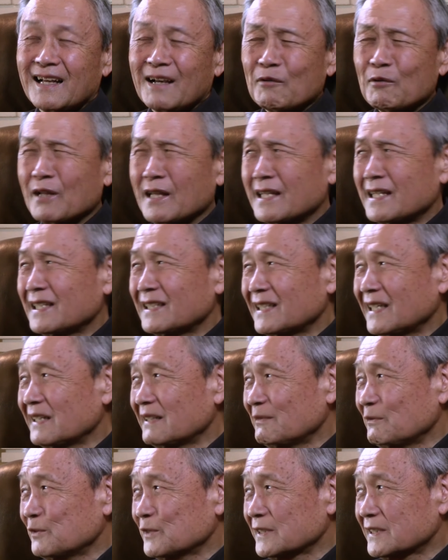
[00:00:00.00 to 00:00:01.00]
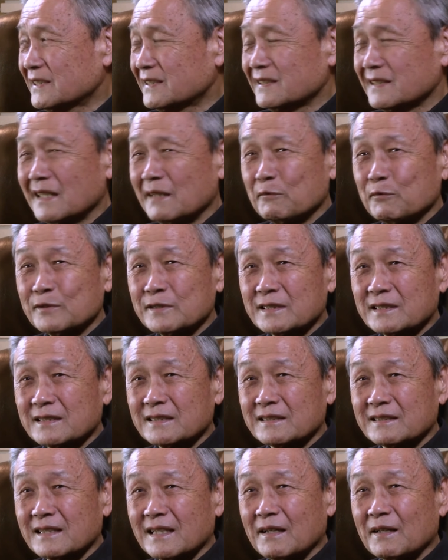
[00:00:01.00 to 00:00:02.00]
Well, and it
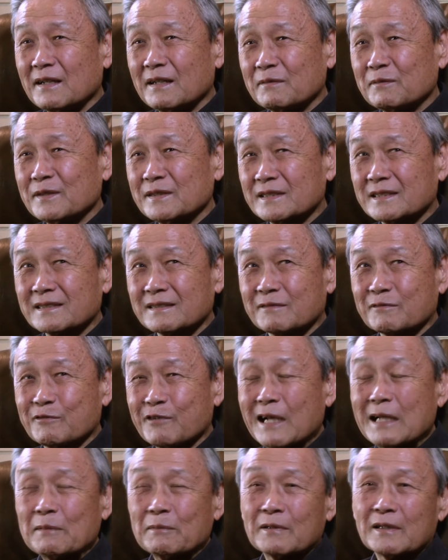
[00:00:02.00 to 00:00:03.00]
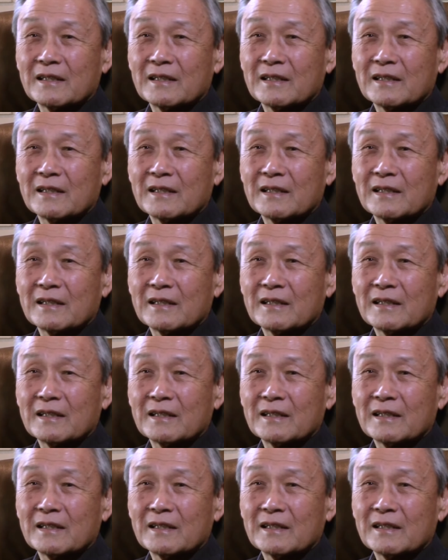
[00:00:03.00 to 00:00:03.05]
was a great,